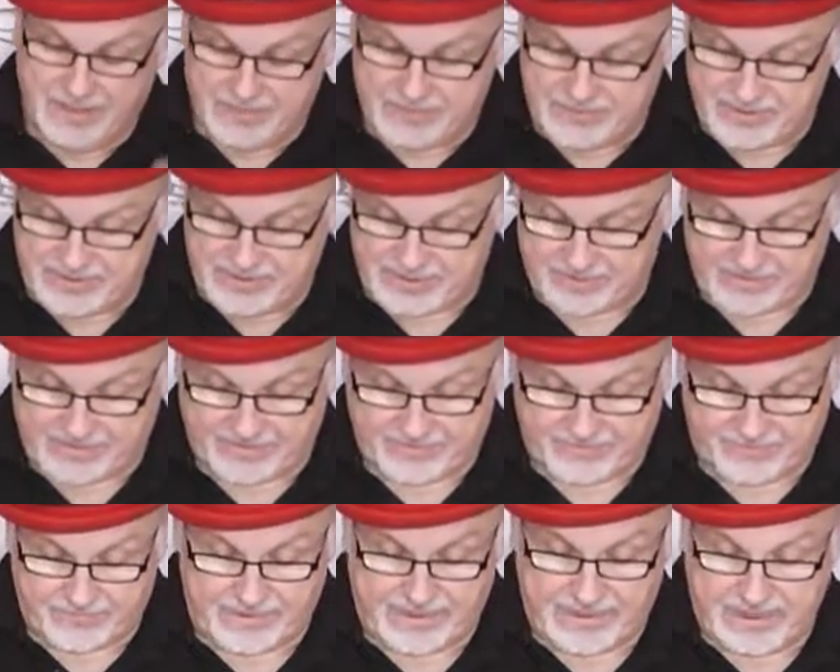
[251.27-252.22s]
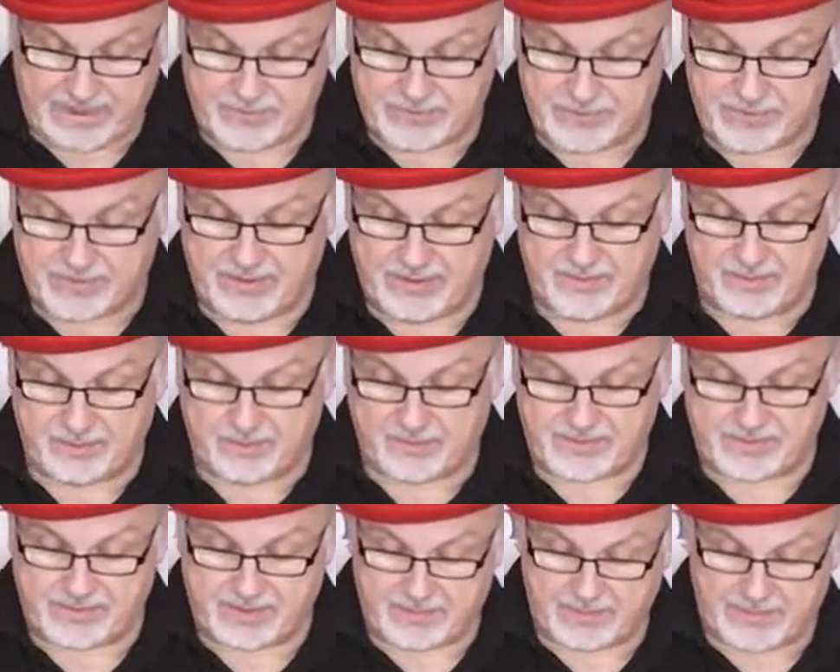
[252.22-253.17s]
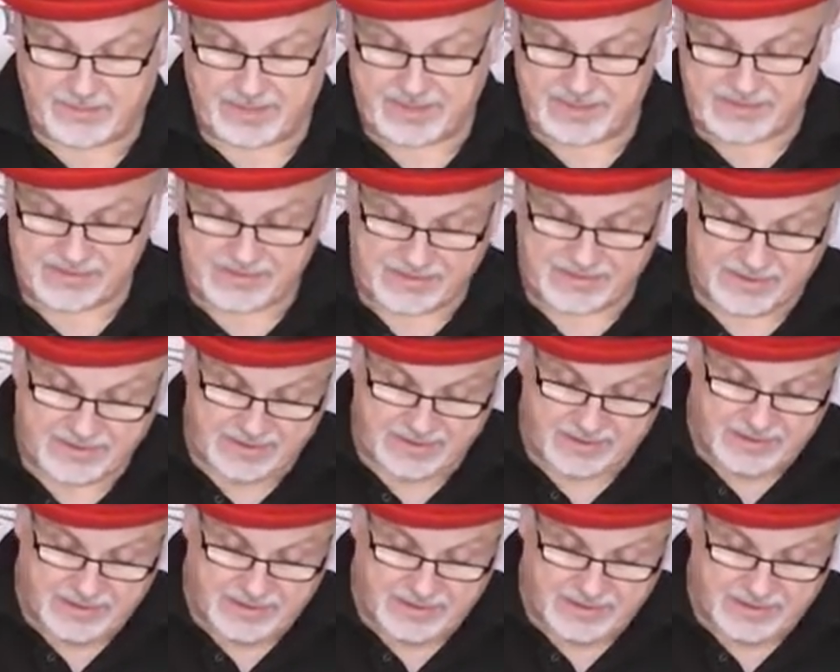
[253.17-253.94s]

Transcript: So you say we have 3 cups, 3 balls. I'm going to place